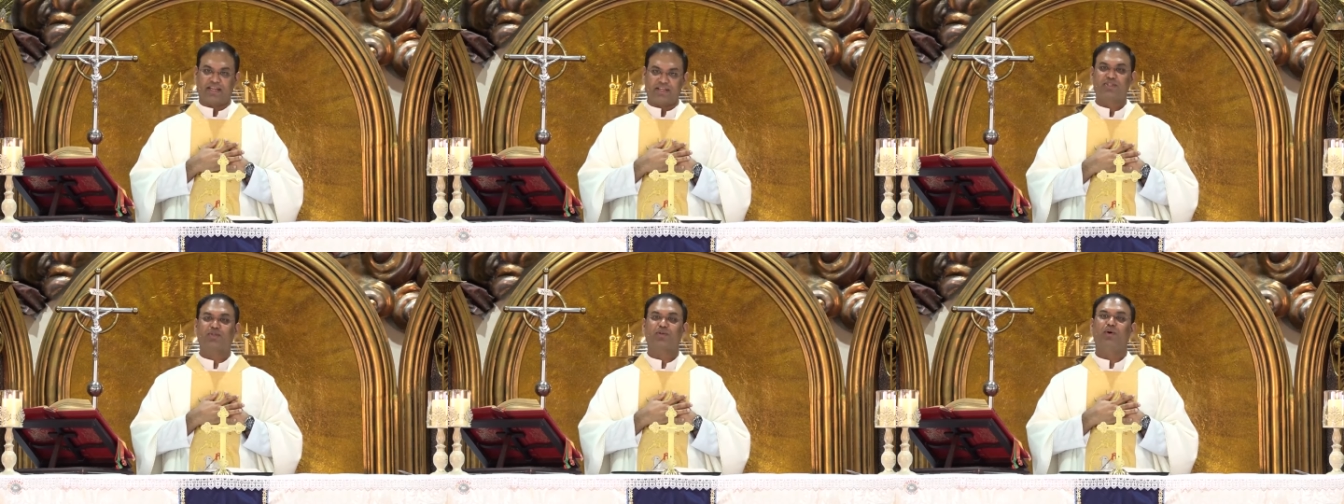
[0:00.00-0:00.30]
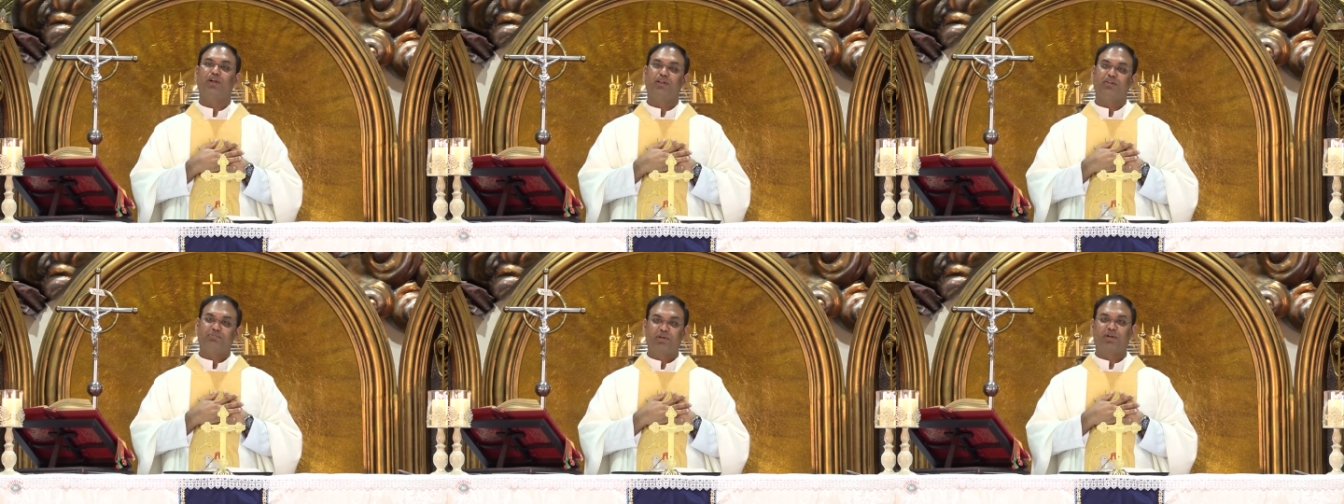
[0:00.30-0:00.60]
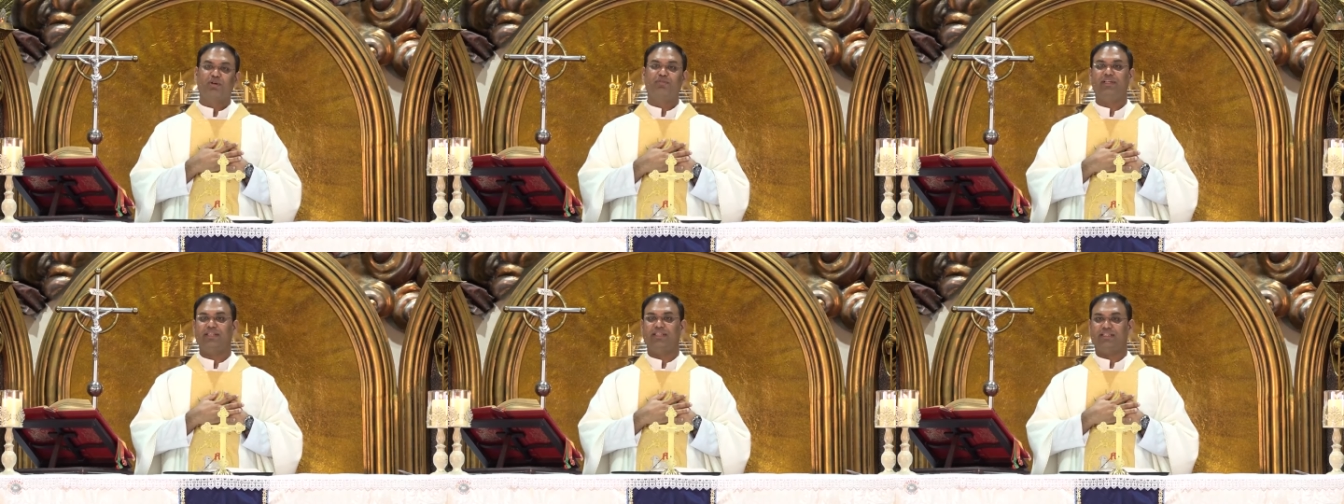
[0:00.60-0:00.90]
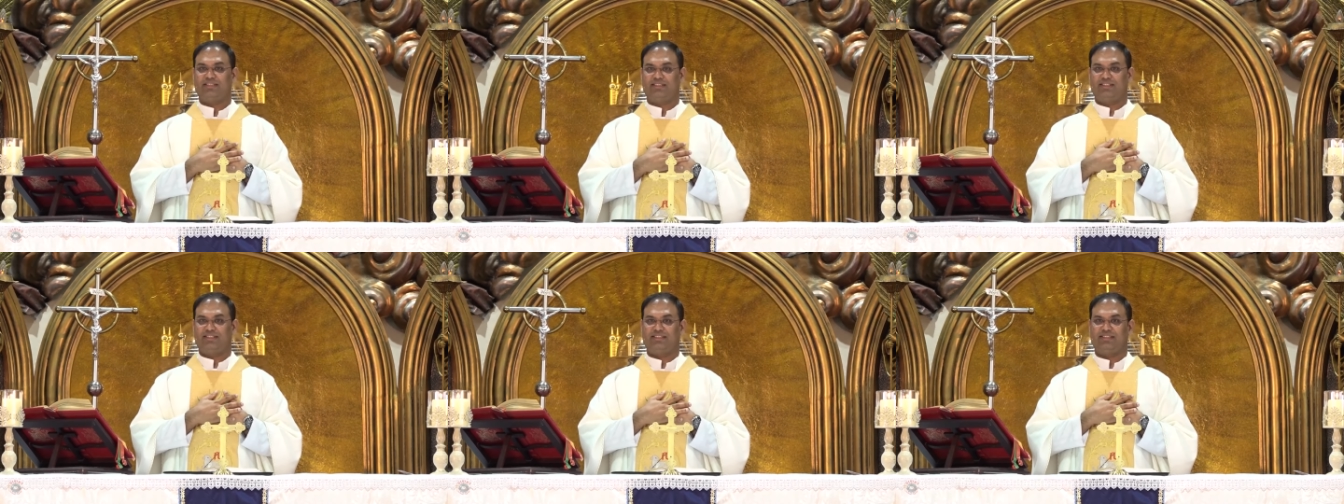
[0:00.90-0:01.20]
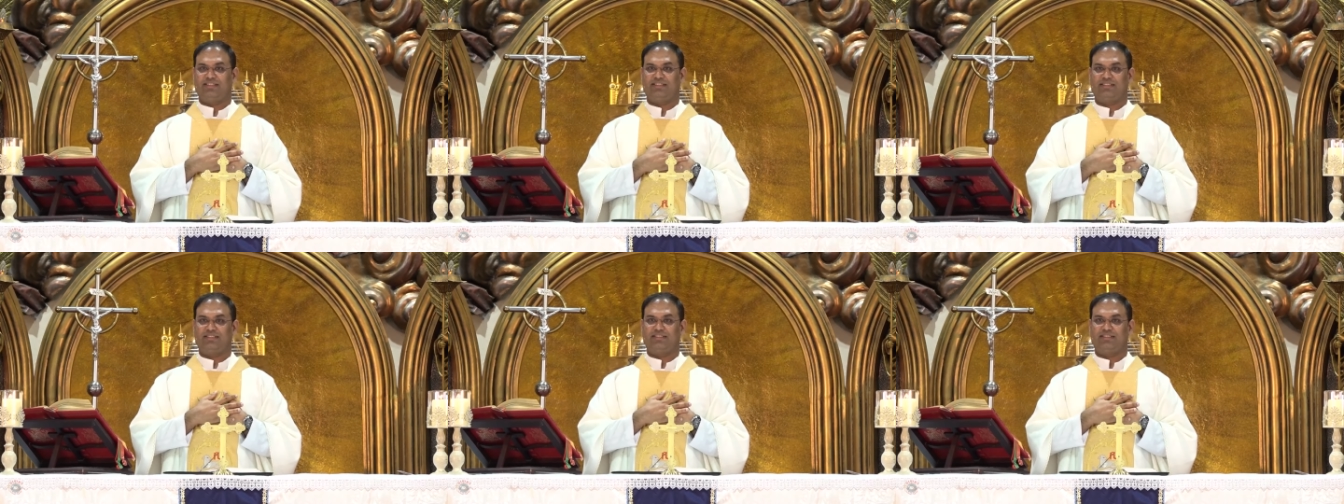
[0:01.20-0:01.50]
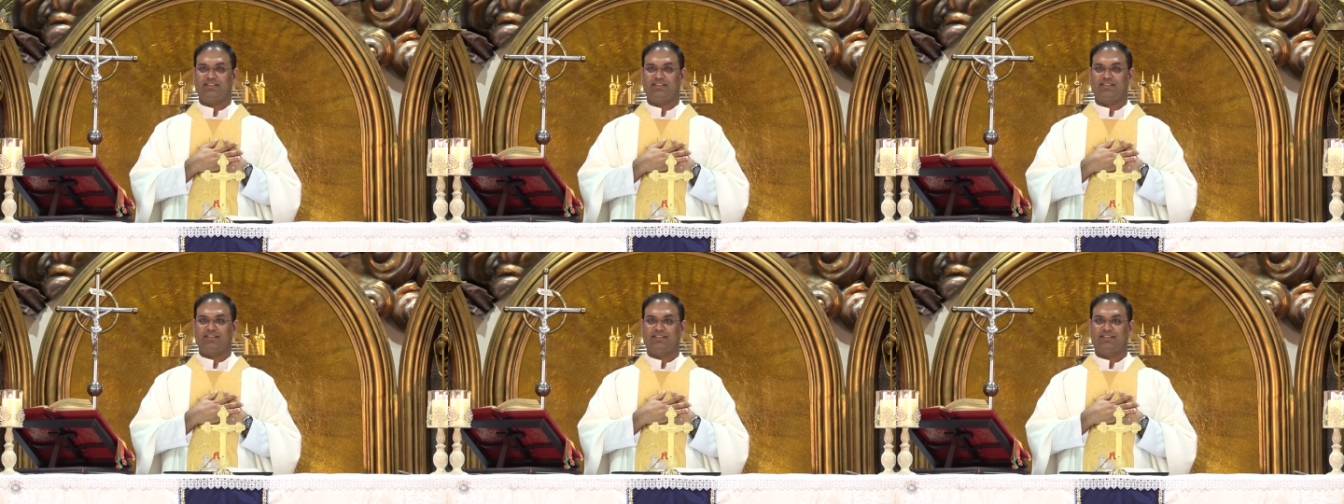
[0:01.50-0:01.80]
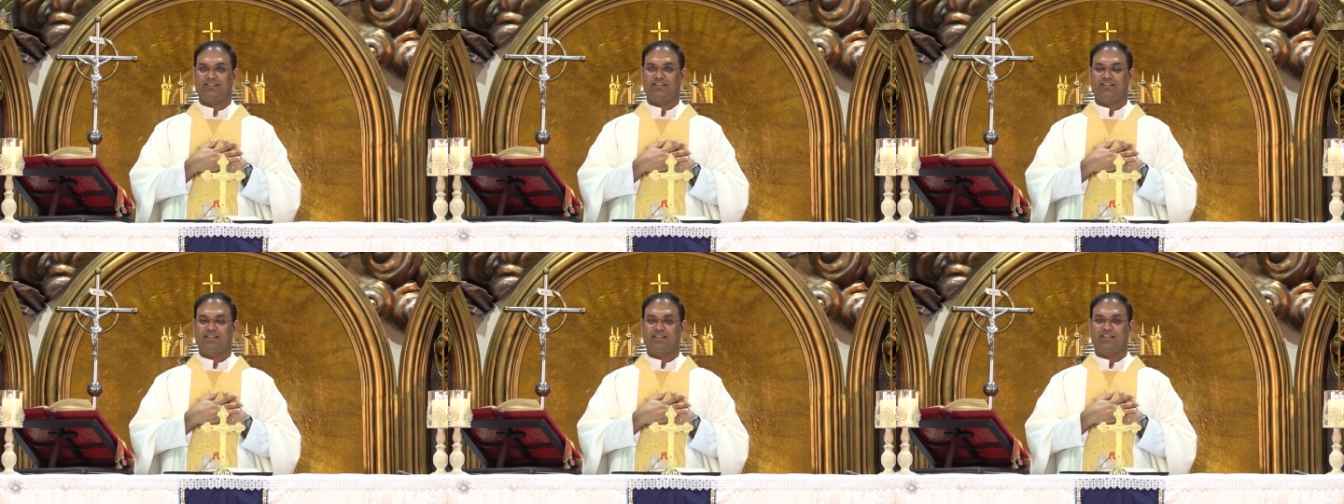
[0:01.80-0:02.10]
that is called providence.
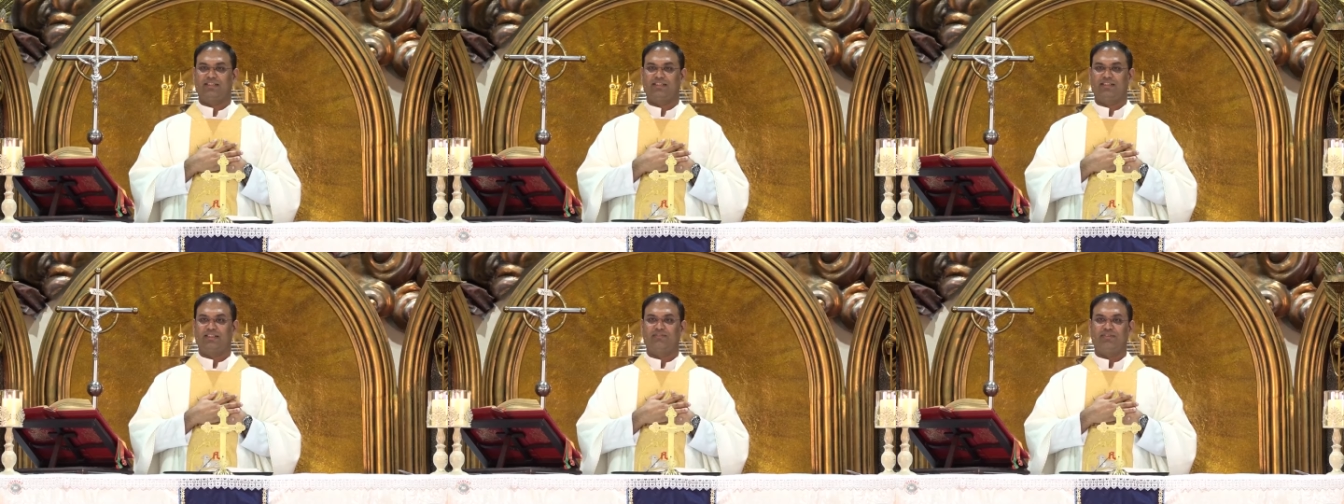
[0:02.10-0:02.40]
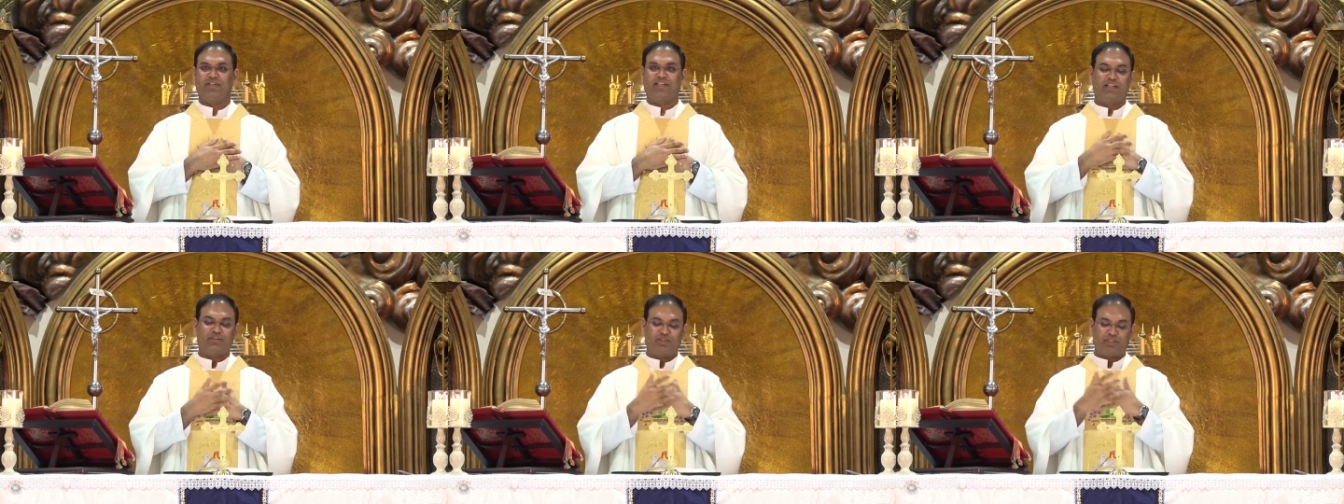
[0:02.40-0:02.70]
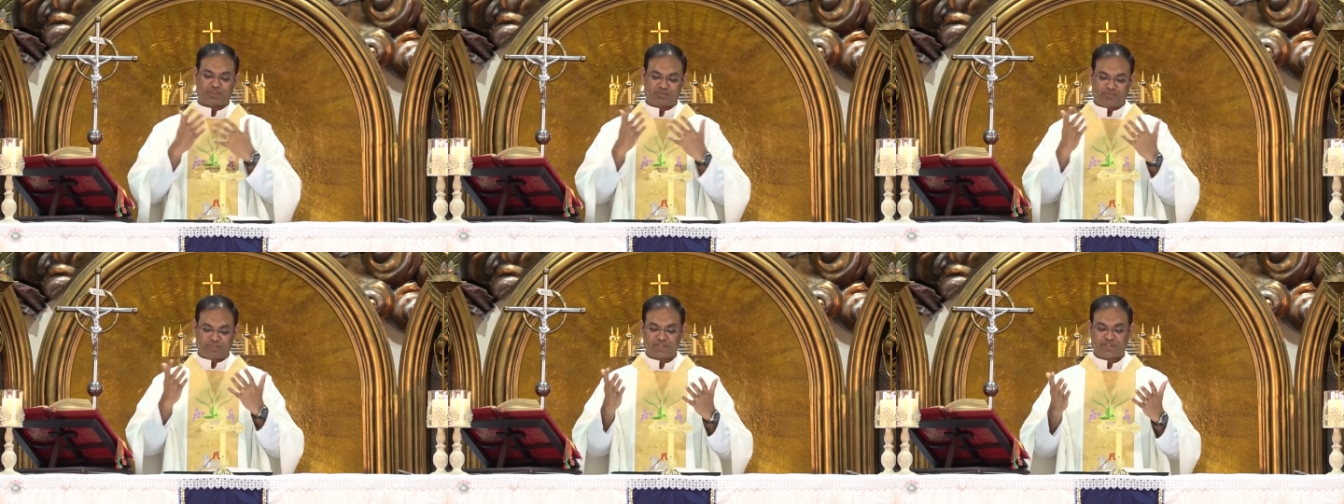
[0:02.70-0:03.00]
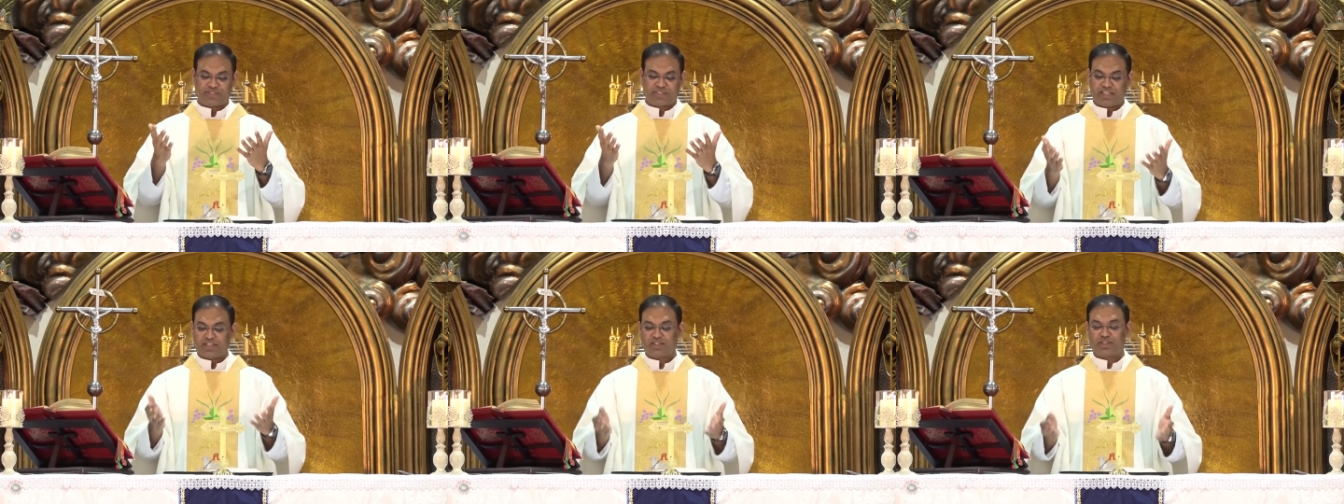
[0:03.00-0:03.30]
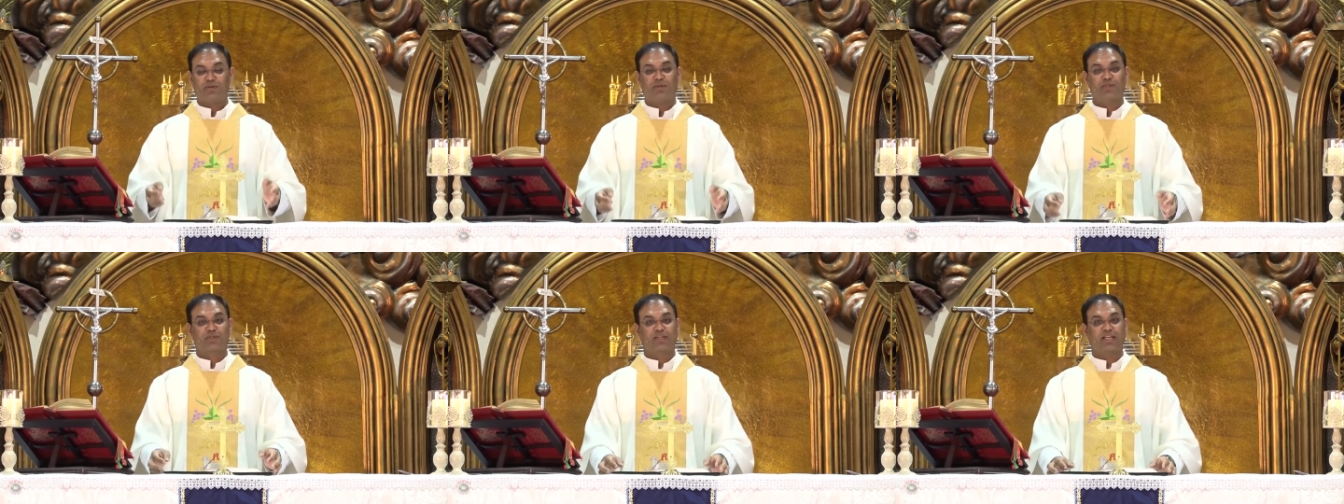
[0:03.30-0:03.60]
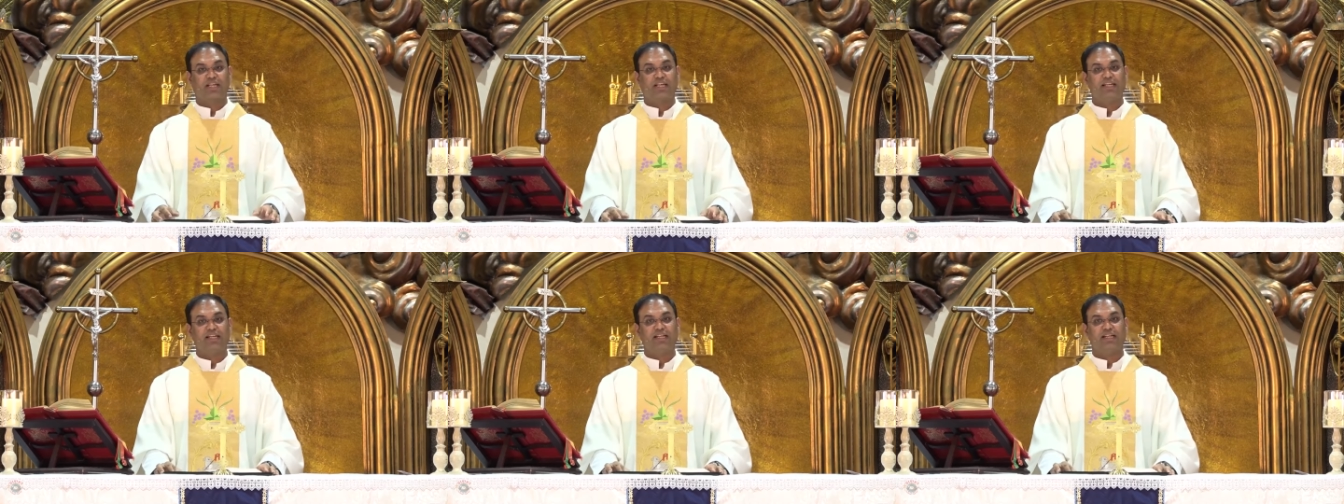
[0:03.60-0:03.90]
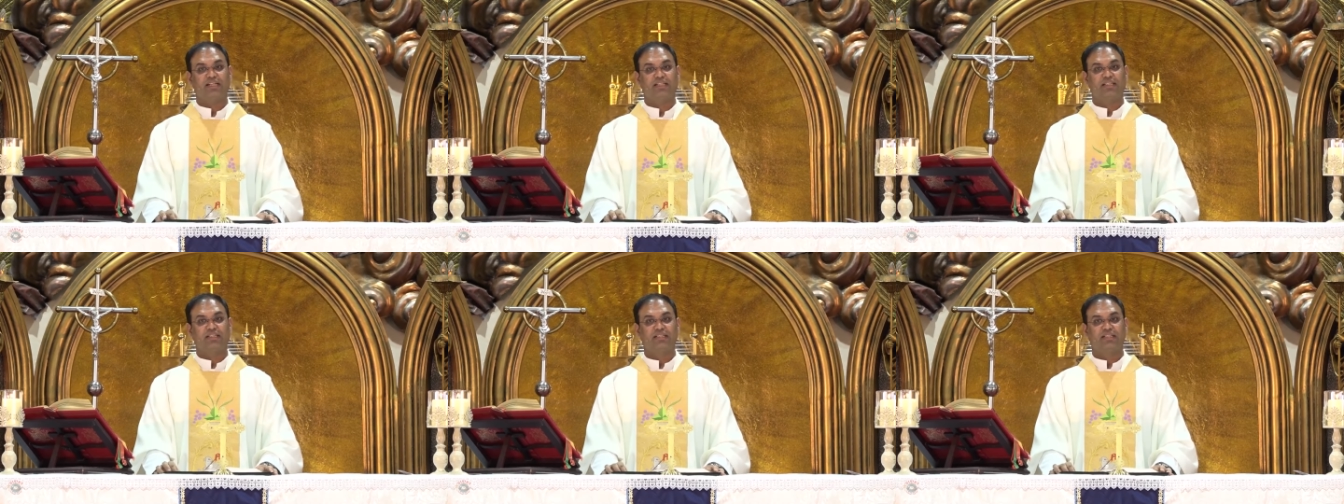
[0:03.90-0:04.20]
When I was first sent to
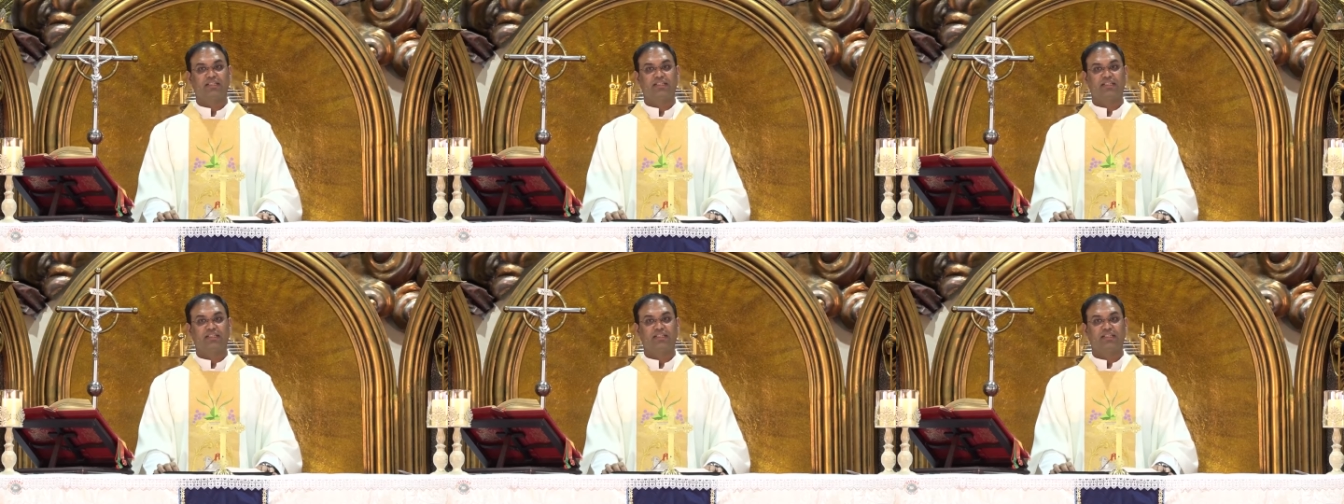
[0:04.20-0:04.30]
Australia,